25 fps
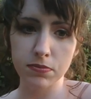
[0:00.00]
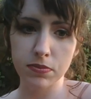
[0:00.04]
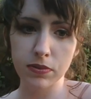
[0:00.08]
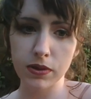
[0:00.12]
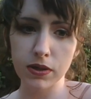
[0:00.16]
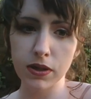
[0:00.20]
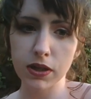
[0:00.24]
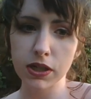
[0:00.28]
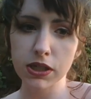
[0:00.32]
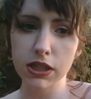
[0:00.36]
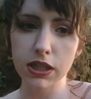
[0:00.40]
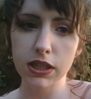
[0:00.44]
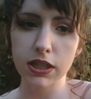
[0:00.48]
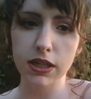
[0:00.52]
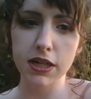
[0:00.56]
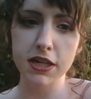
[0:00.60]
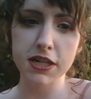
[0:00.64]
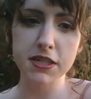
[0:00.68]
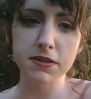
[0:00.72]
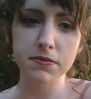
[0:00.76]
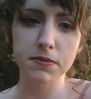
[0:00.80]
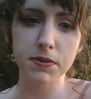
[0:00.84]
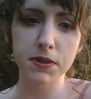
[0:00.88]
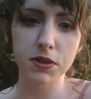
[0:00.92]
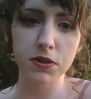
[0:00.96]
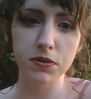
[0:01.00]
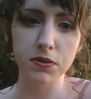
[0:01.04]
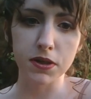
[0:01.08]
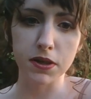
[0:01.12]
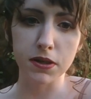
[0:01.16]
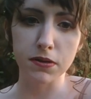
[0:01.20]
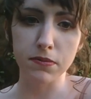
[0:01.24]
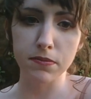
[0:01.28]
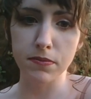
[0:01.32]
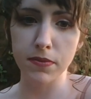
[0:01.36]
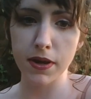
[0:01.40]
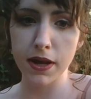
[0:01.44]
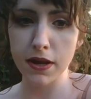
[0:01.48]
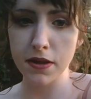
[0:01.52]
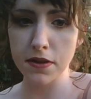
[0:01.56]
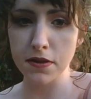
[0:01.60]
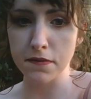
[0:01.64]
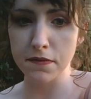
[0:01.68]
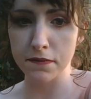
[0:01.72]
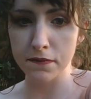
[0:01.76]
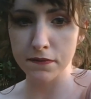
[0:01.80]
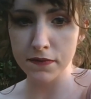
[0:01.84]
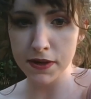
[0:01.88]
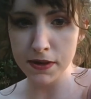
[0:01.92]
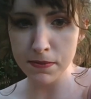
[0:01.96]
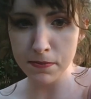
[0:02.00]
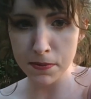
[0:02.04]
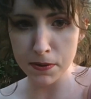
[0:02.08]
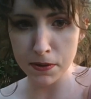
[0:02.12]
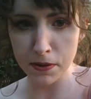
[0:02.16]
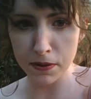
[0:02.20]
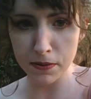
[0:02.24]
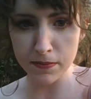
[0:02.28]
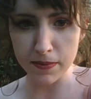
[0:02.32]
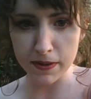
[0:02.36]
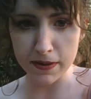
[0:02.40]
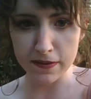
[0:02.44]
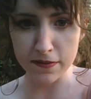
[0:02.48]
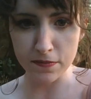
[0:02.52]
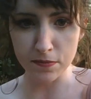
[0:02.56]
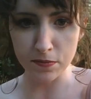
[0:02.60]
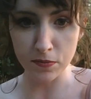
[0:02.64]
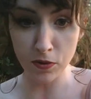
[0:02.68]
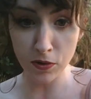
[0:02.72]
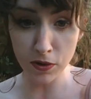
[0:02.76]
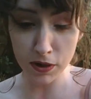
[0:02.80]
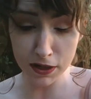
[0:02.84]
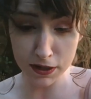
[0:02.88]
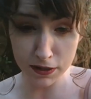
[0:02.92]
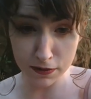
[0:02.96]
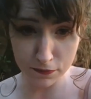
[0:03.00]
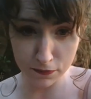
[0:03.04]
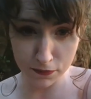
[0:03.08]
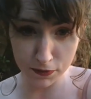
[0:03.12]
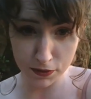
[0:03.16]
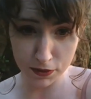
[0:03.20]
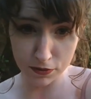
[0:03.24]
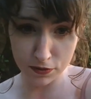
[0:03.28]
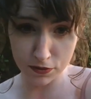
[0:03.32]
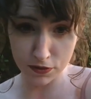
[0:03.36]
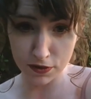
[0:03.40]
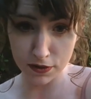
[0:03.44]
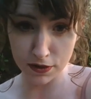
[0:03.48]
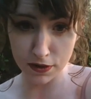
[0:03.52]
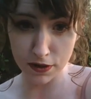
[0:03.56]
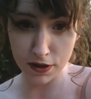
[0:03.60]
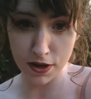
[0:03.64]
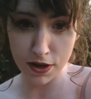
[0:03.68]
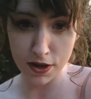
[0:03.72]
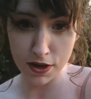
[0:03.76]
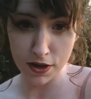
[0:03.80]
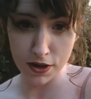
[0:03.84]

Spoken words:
Blurring the lines between male and female means more confusion